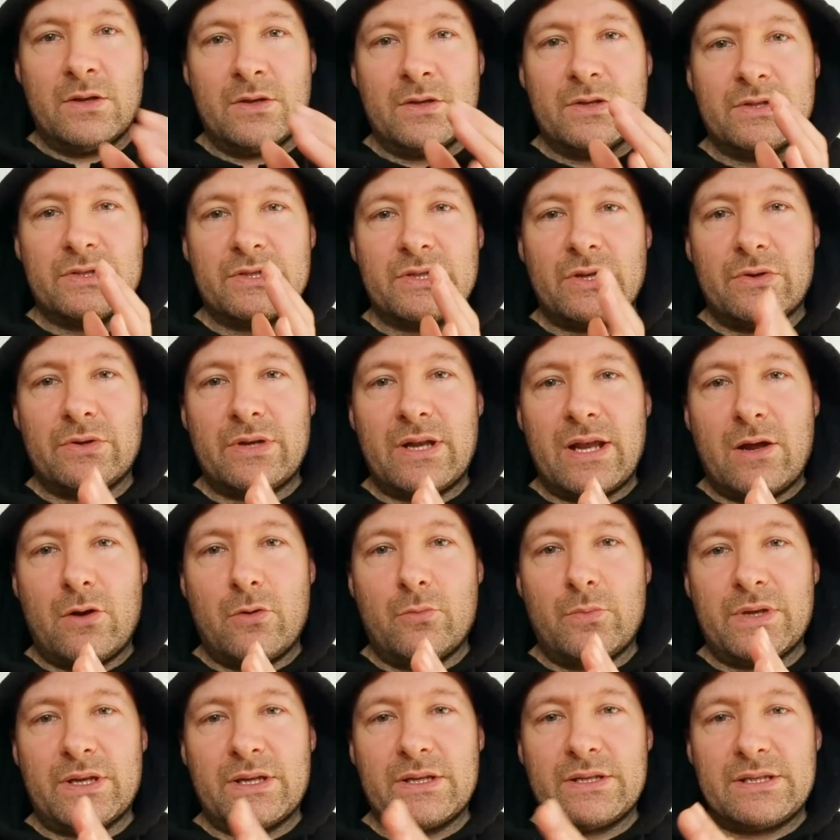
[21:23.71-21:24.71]
So now,
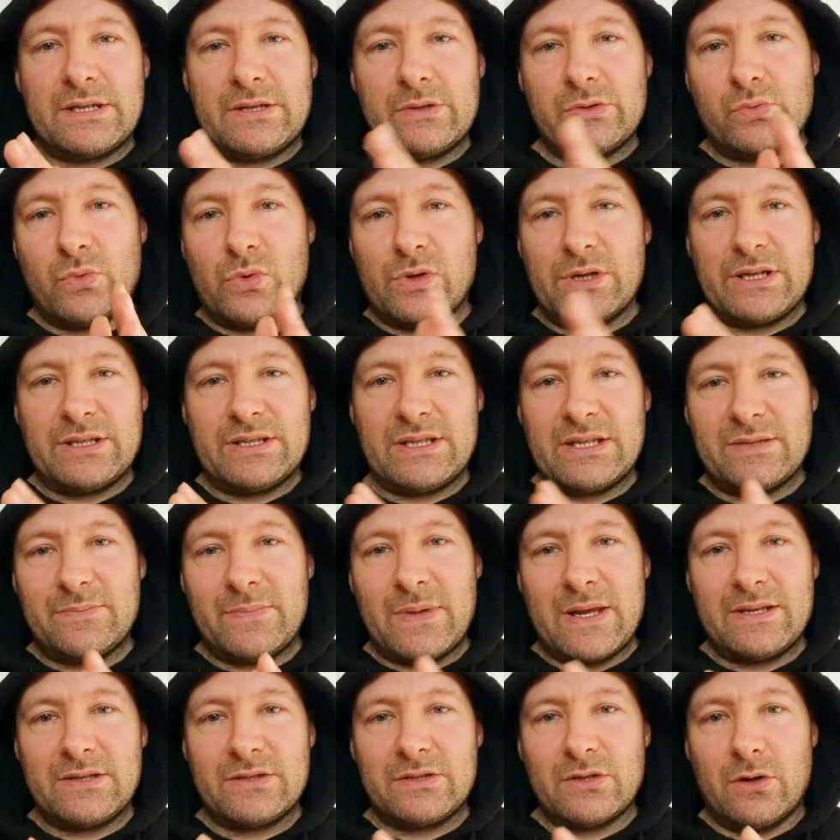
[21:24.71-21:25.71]
because he wanted to
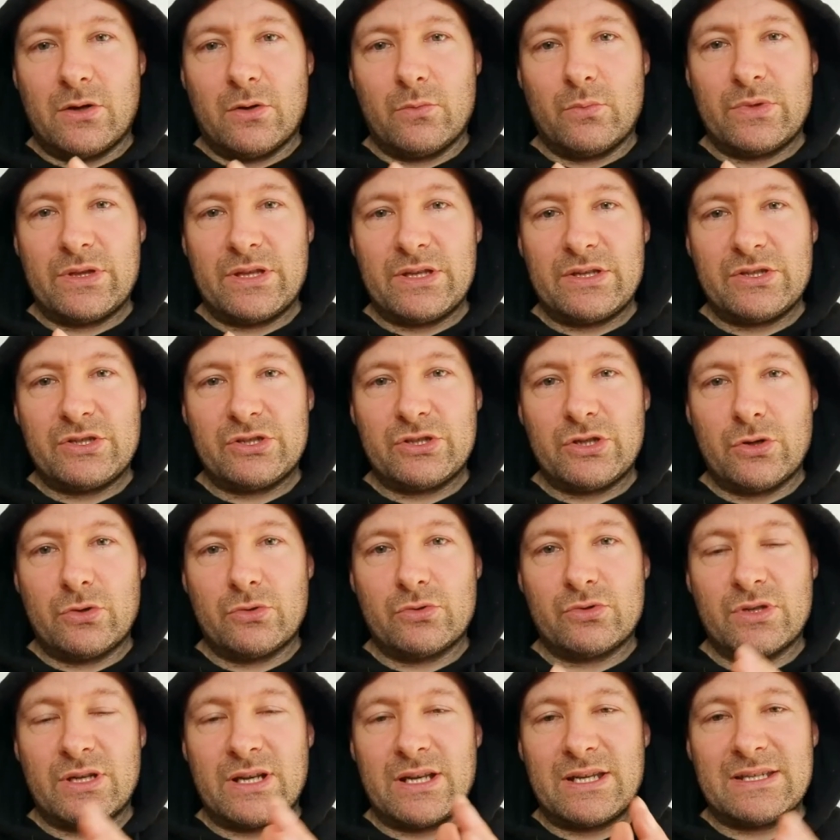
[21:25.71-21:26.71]
spend time with his
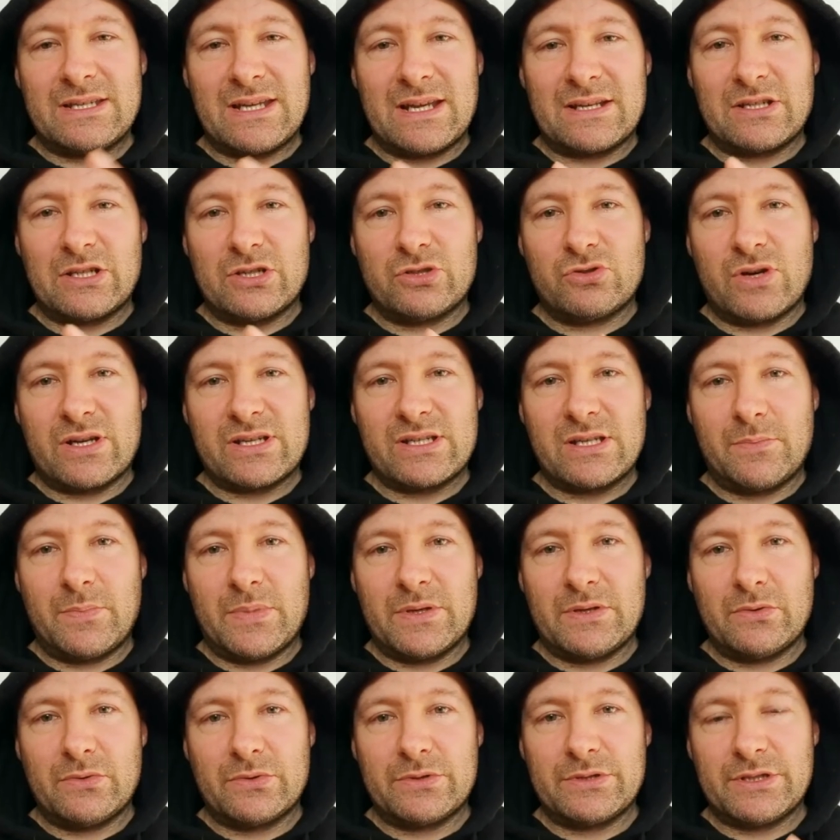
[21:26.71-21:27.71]
children, he's had to dress up
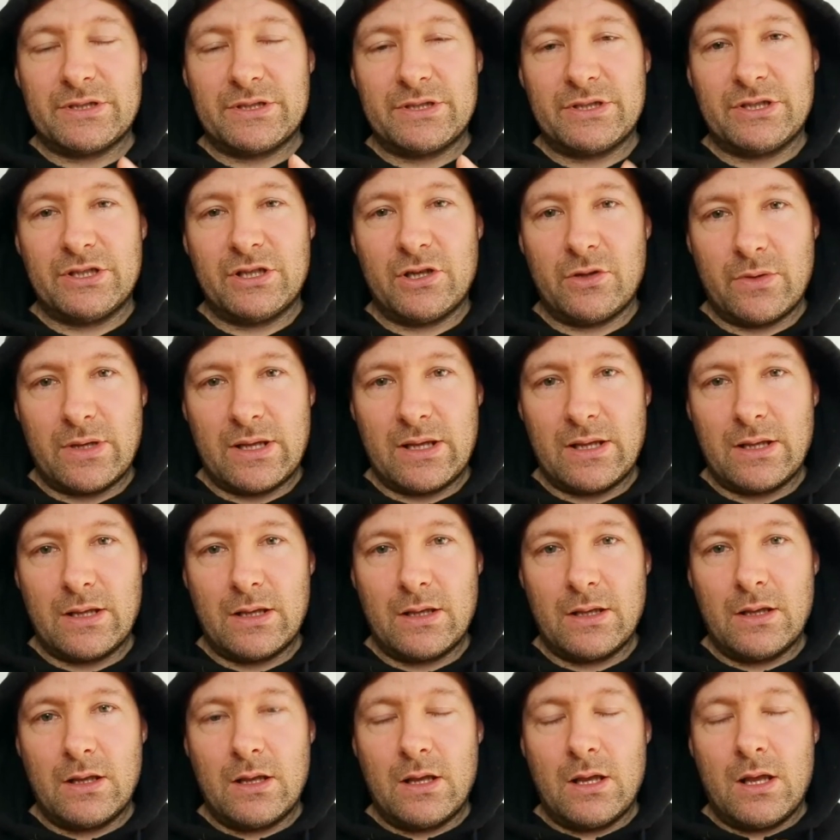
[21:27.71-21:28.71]
in order to do it.